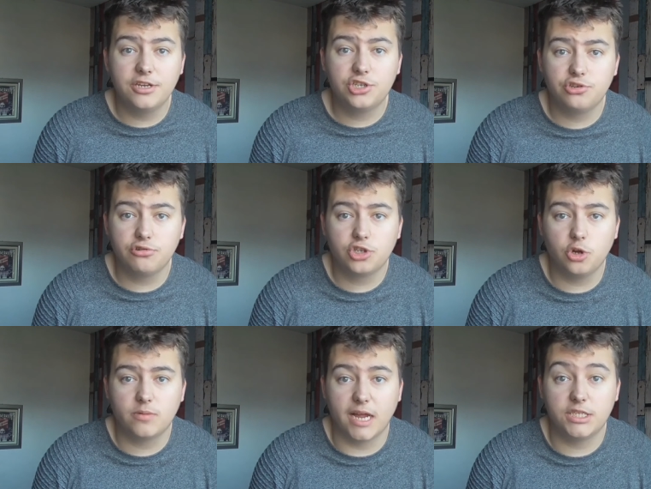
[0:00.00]

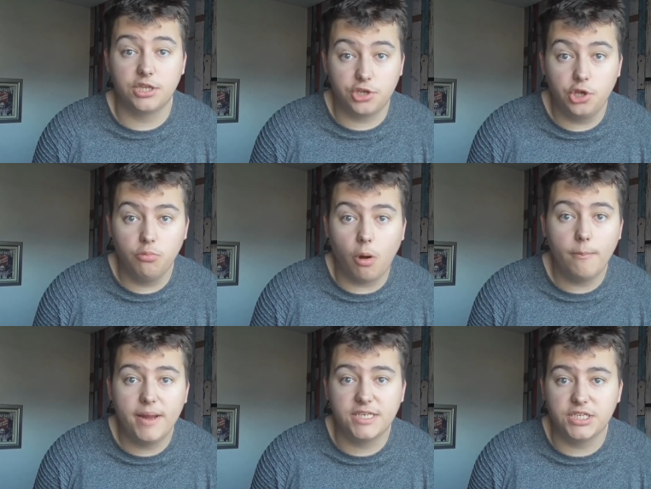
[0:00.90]
construction updates that you
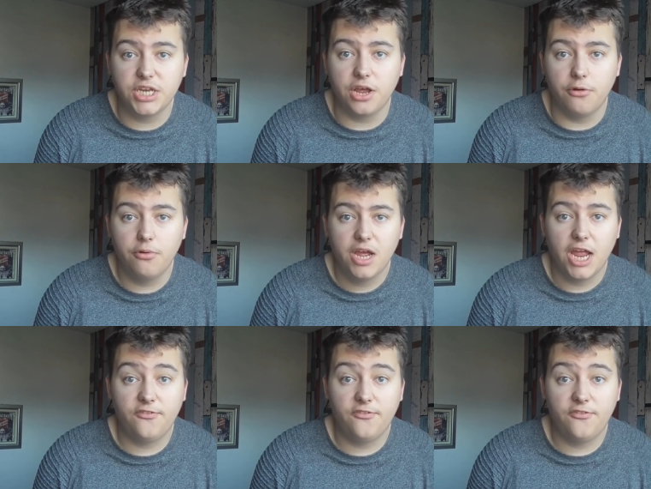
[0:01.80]
want me to do,